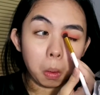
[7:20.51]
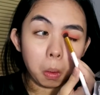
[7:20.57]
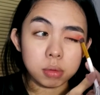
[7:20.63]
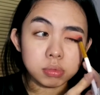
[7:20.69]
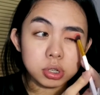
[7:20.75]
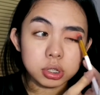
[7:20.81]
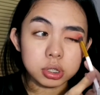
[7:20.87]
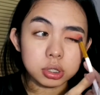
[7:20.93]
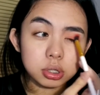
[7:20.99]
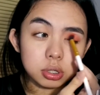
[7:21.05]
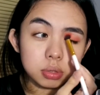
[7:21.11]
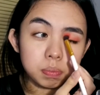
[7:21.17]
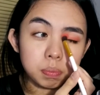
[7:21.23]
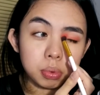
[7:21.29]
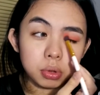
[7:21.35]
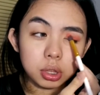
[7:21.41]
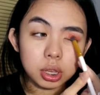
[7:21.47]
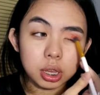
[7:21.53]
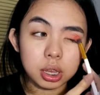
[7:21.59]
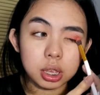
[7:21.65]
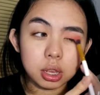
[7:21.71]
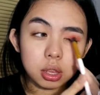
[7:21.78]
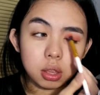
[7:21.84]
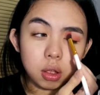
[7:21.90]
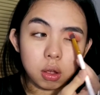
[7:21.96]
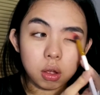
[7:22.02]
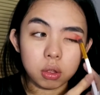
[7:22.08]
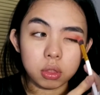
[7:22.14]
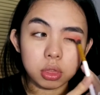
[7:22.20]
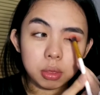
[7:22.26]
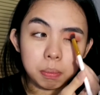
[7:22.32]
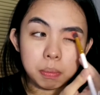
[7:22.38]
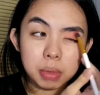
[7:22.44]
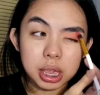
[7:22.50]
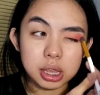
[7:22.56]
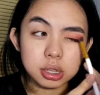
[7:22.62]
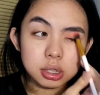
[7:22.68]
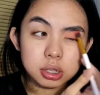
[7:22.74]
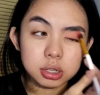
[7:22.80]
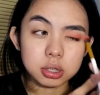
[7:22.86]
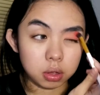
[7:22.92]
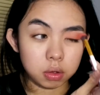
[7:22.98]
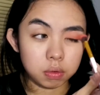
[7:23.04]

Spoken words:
I'm just putting it on the base